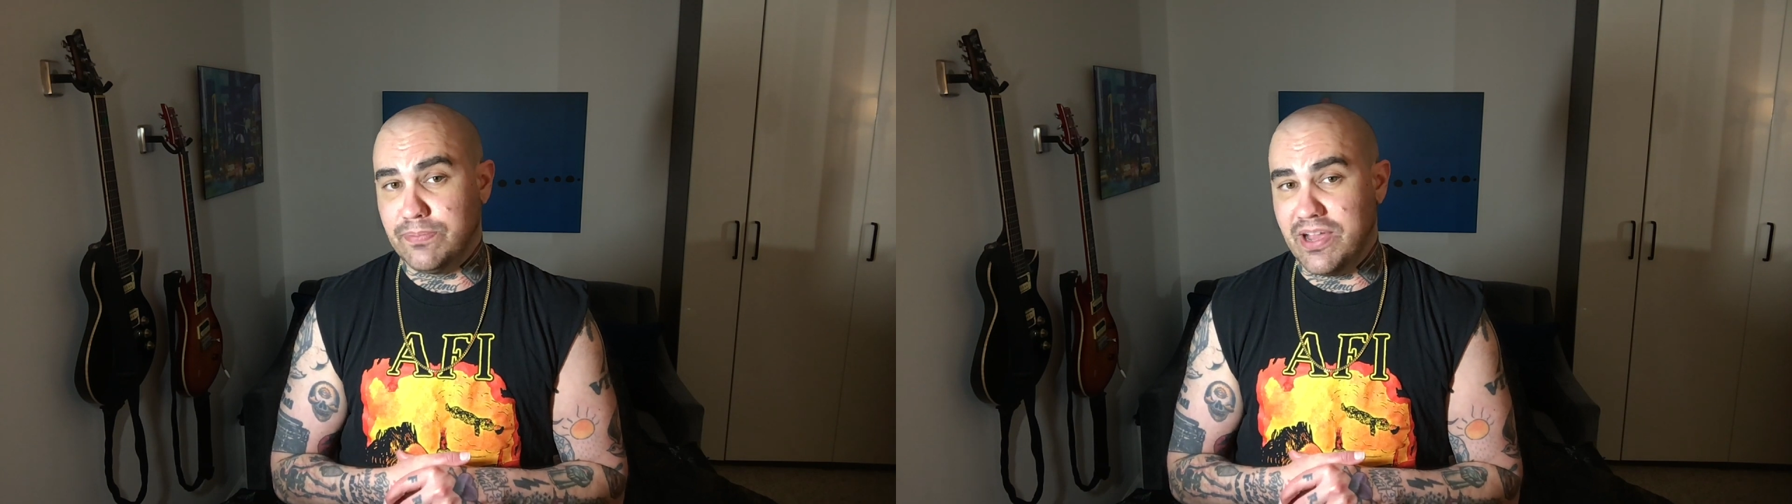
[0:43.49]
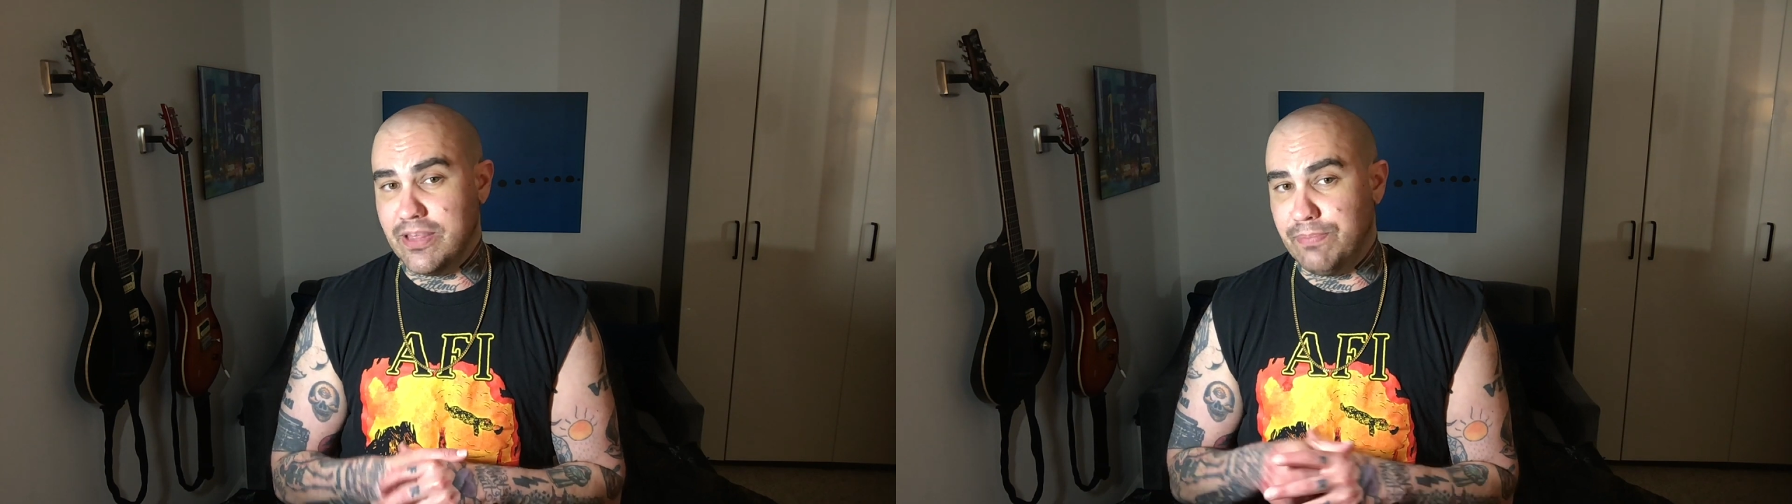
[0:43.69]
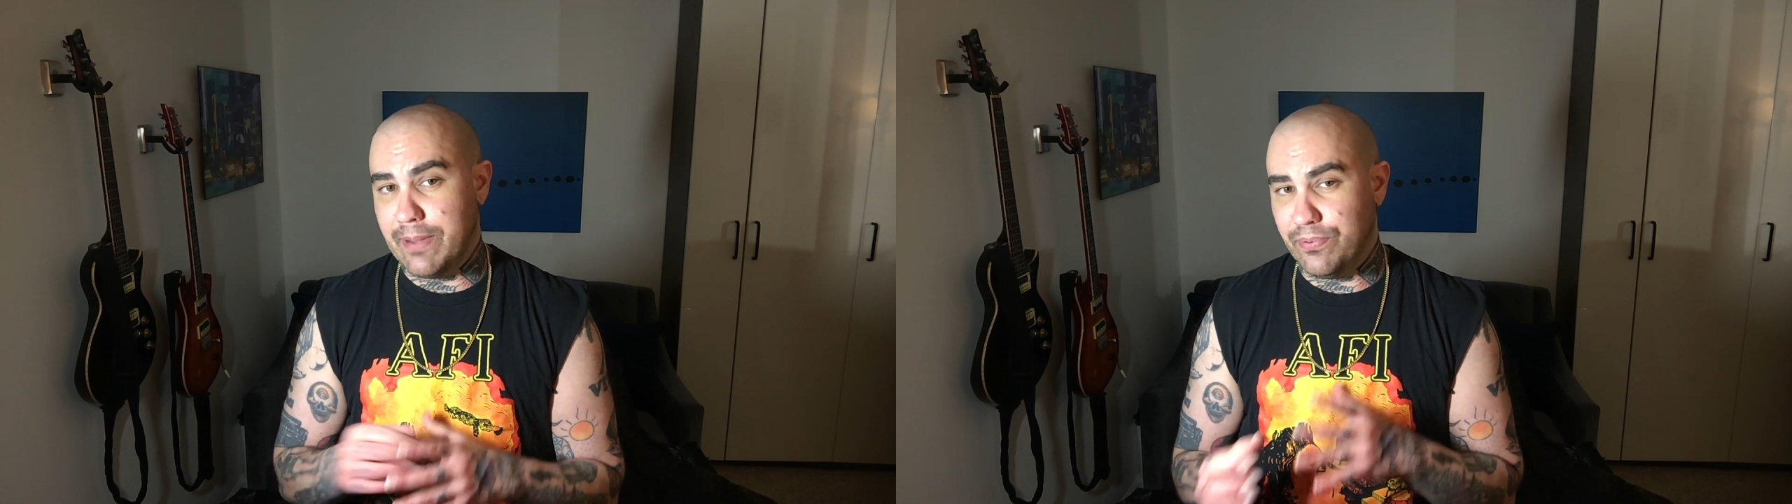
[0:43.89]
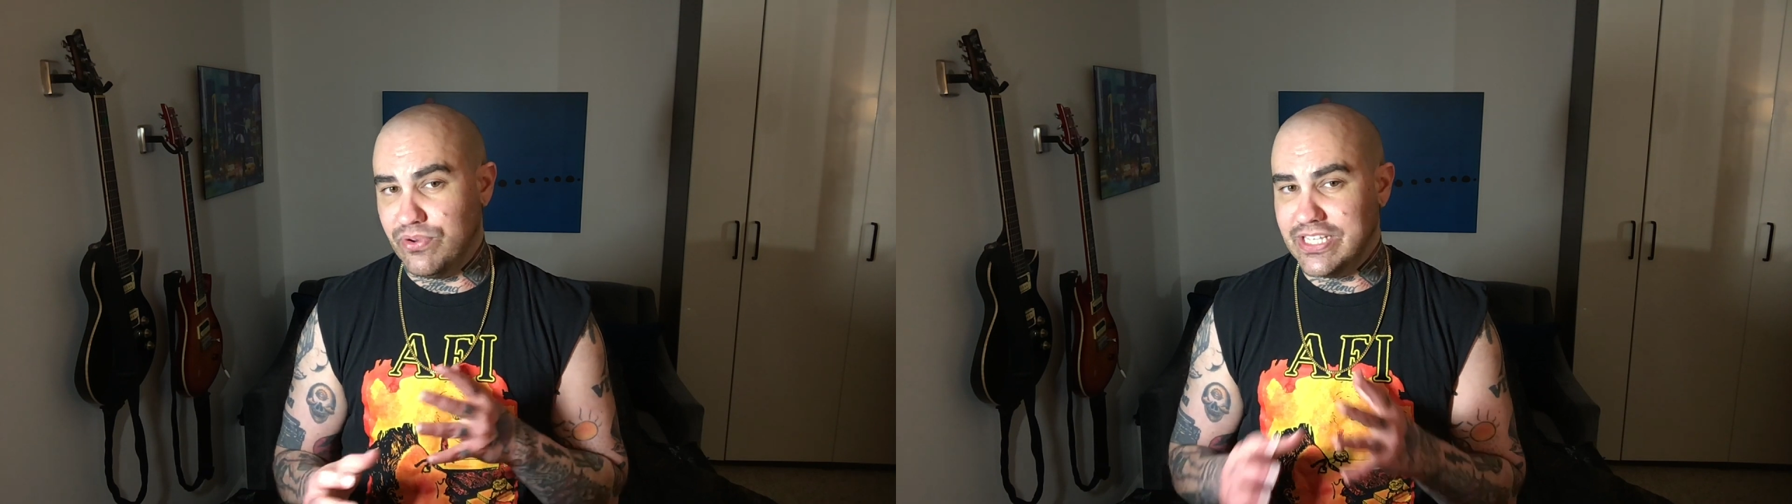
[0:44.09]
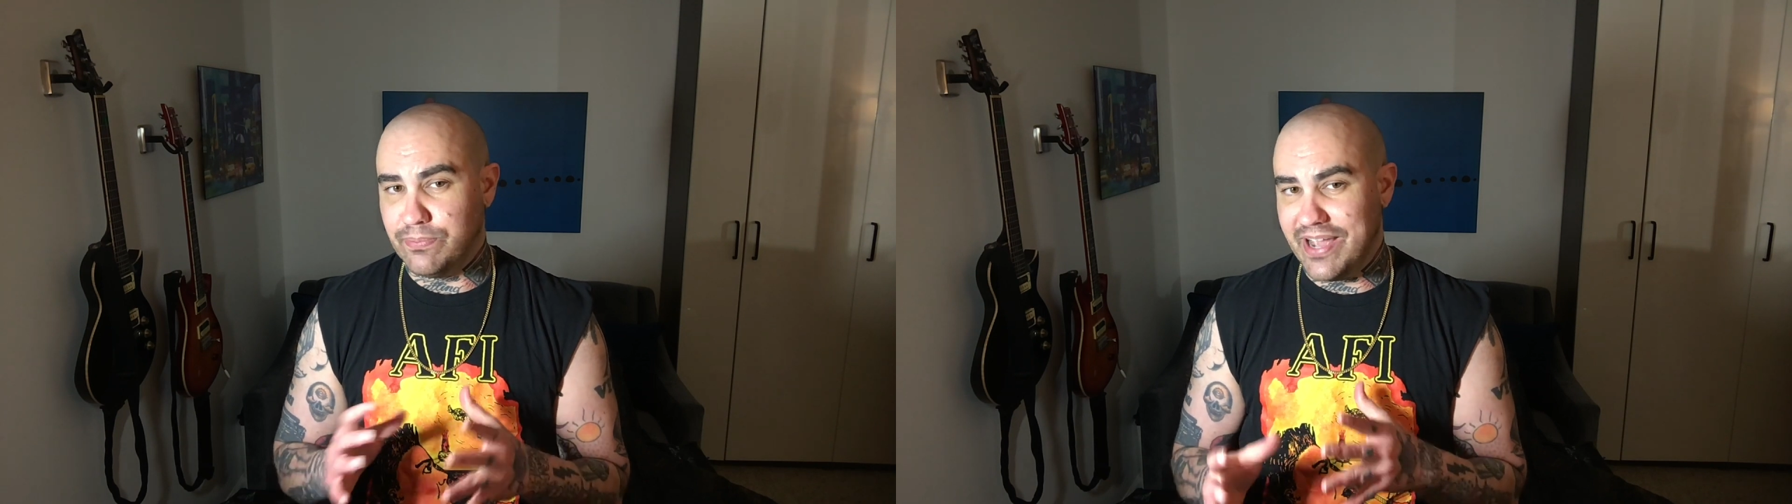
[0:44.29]
by the
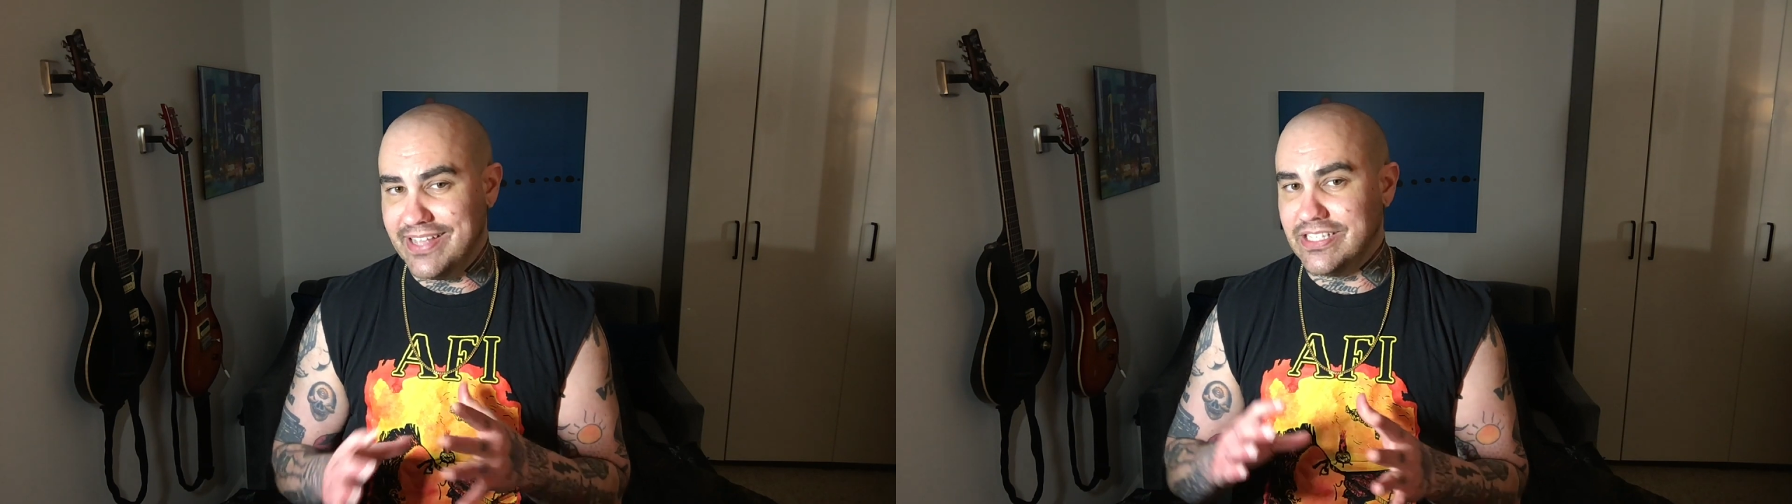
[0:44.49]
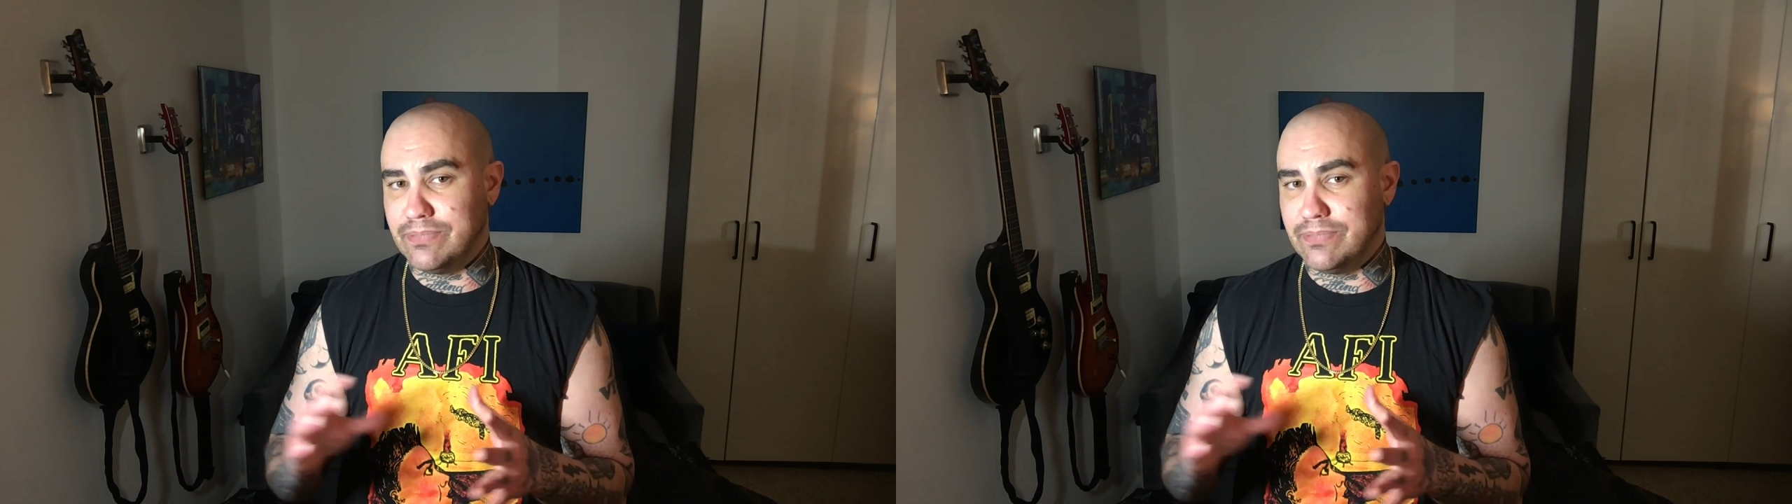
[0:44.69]
peppery spice,